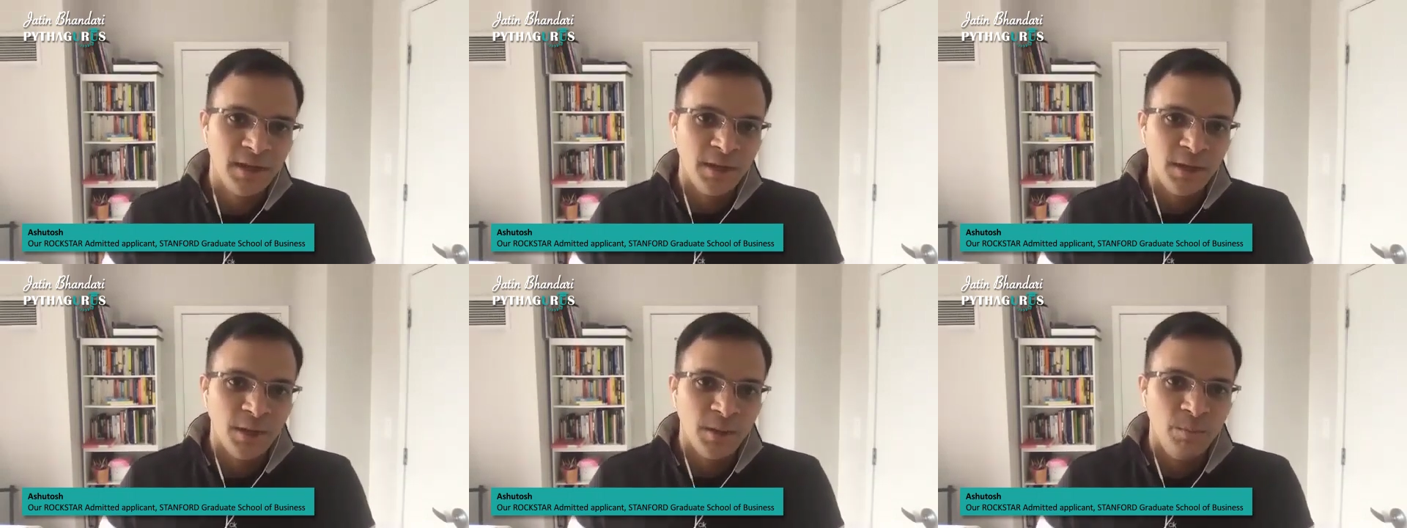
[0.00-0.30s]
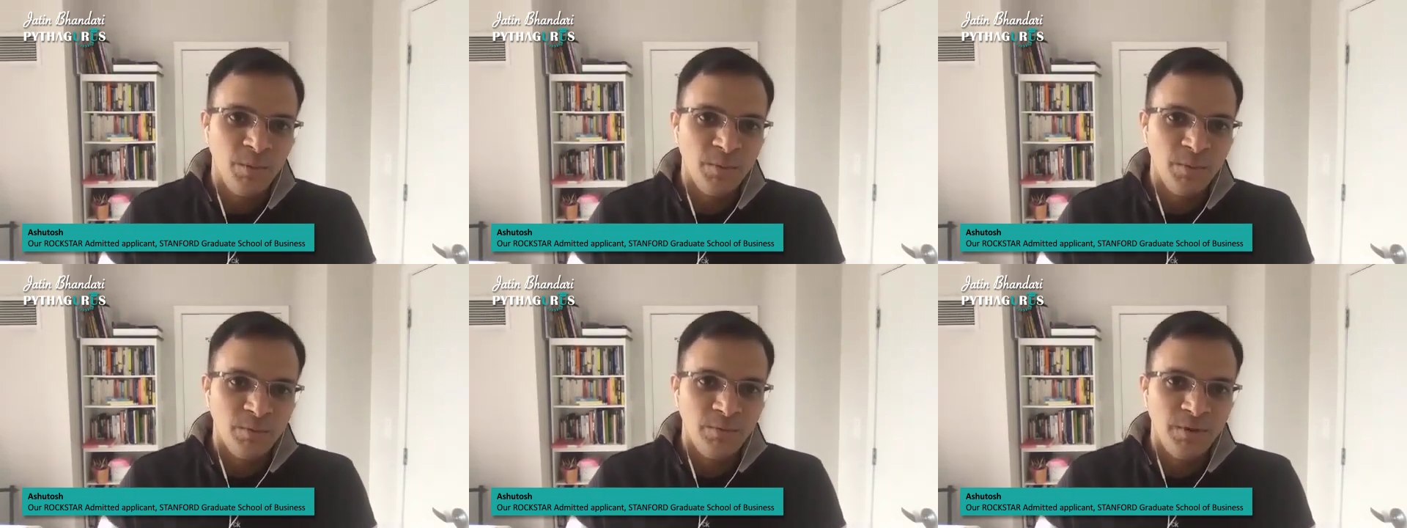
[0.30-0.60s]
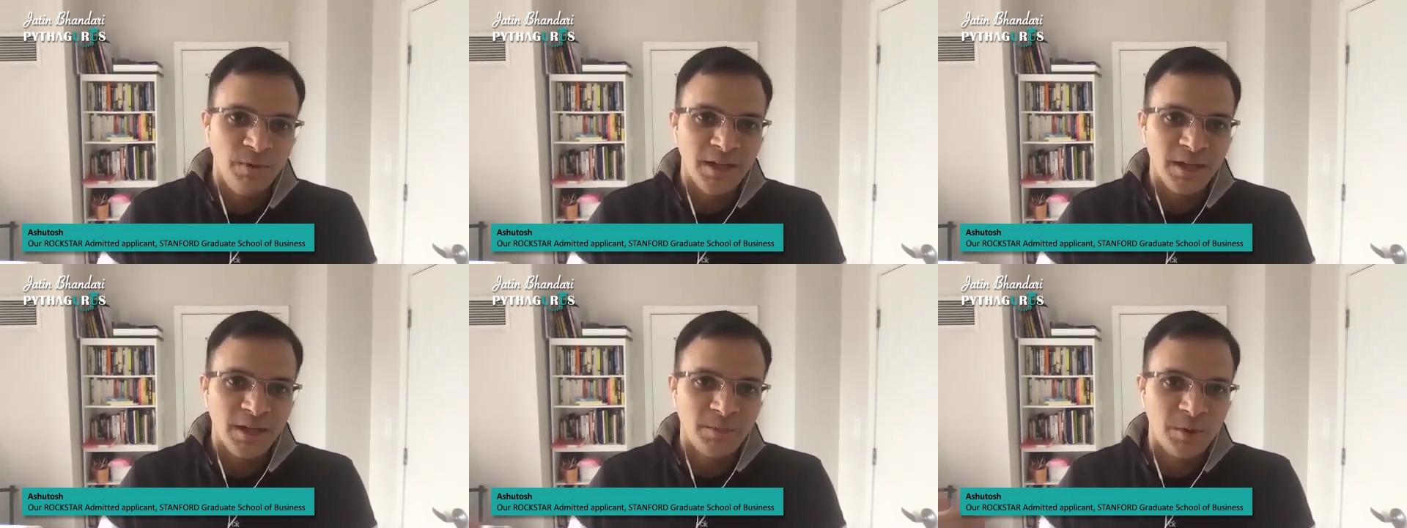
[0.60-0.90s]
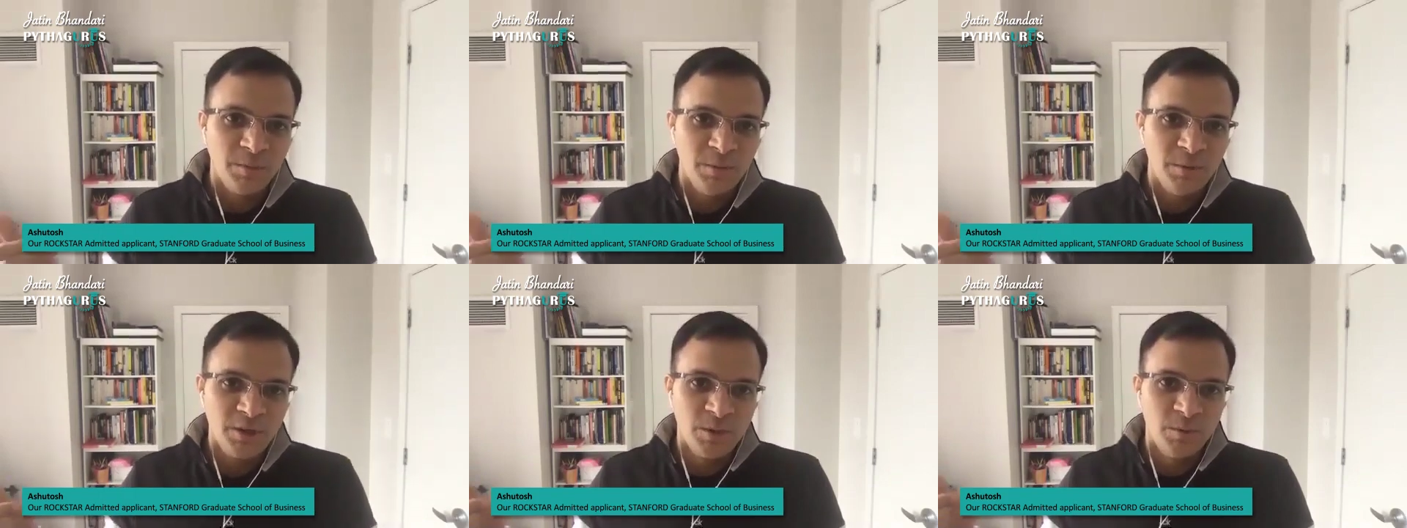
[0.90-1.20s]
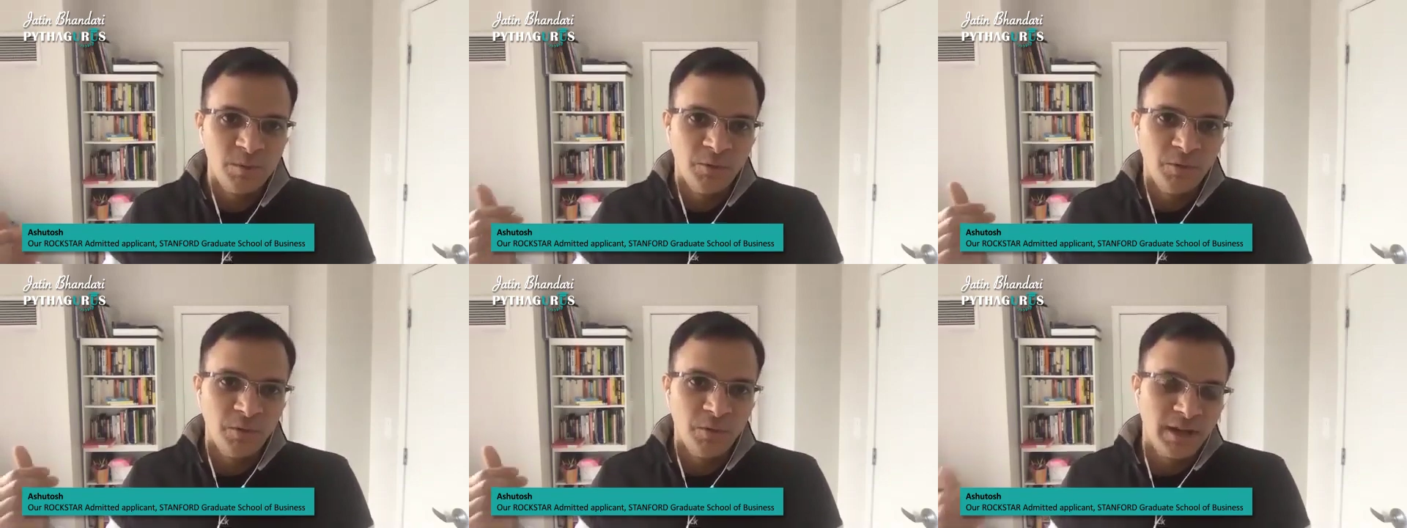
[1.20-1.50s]
We take permission
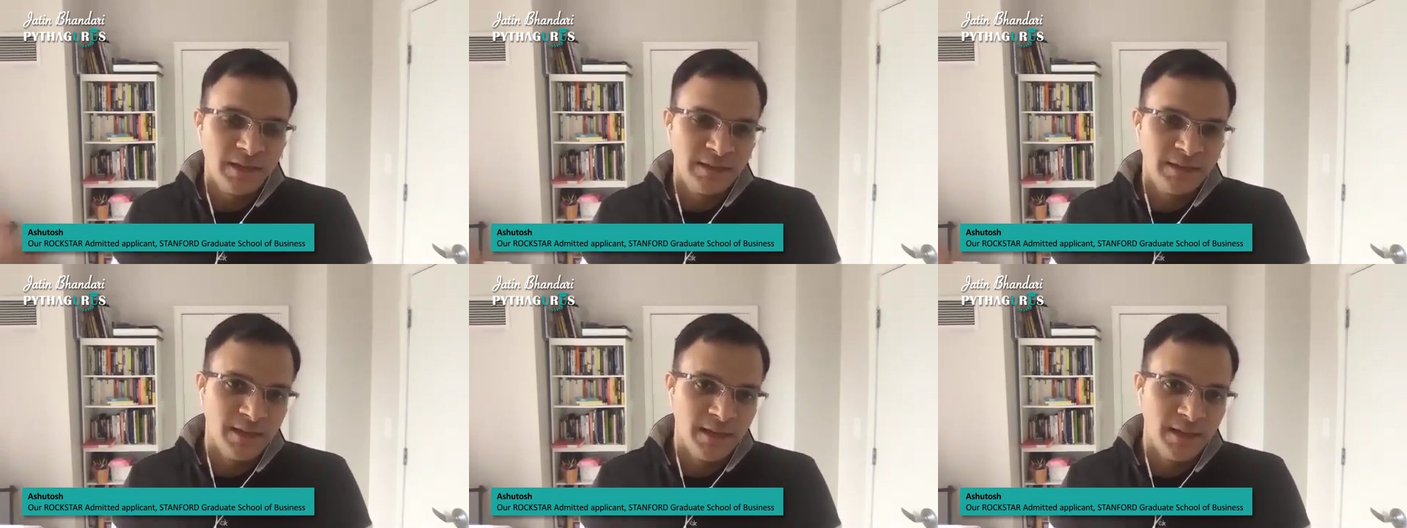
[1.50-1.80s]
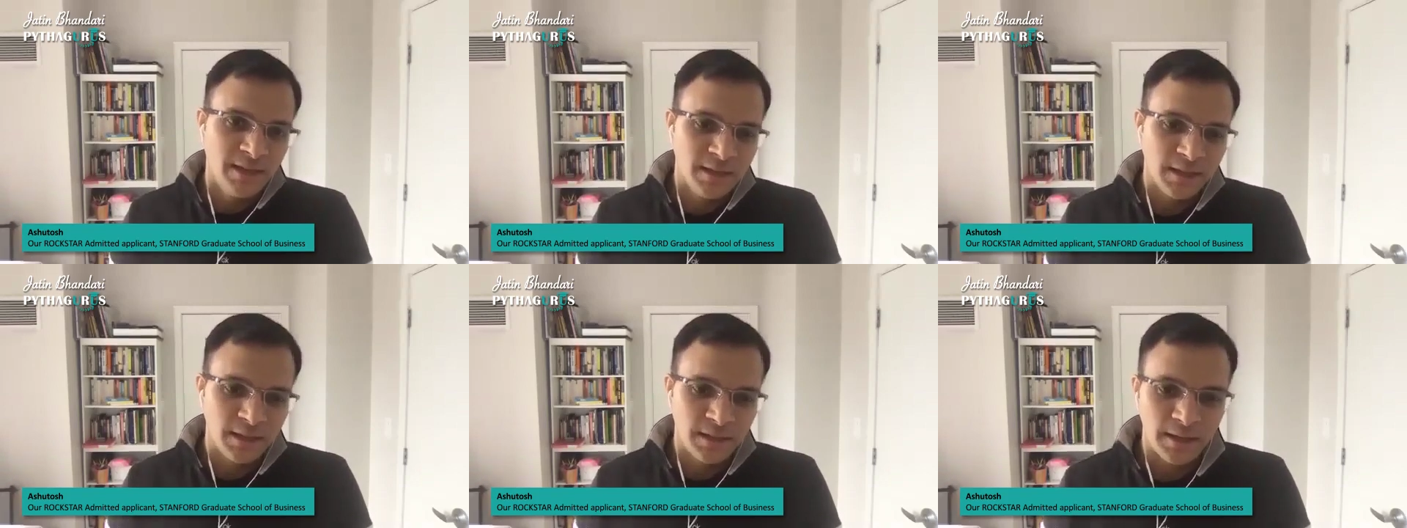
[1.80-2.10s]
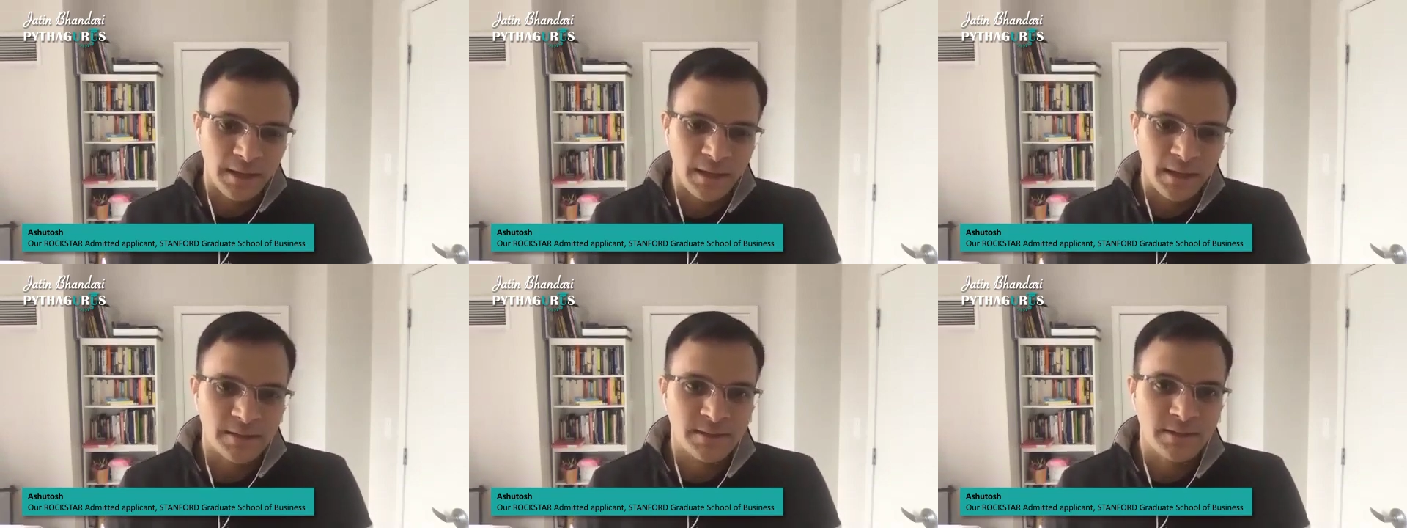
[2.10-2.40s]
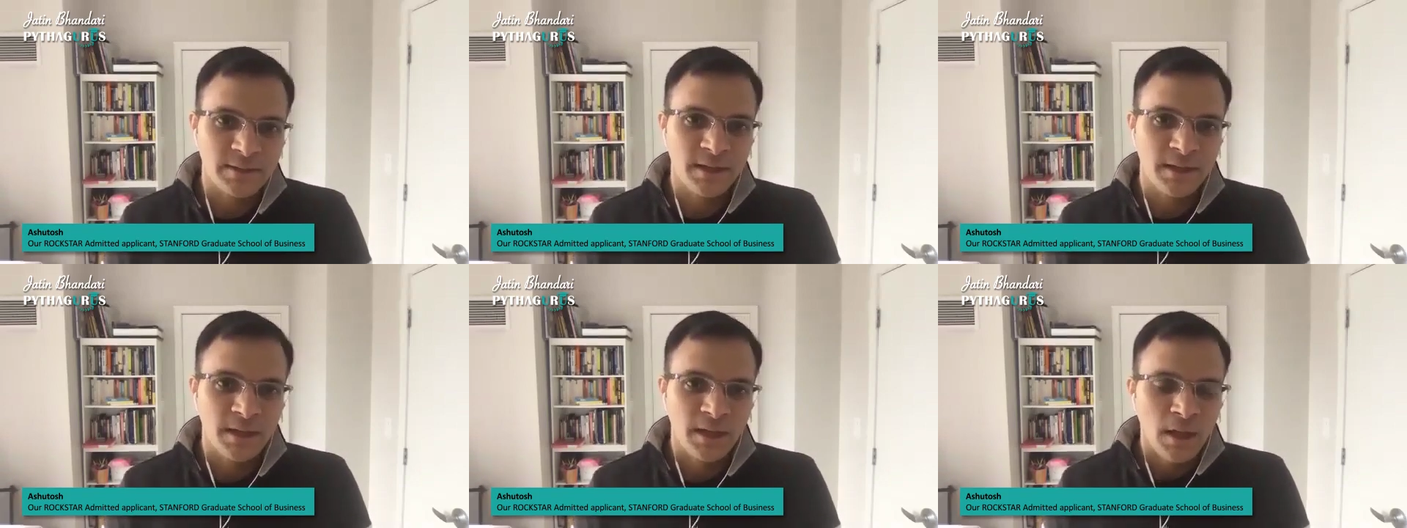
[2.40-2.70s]
before exiting the class.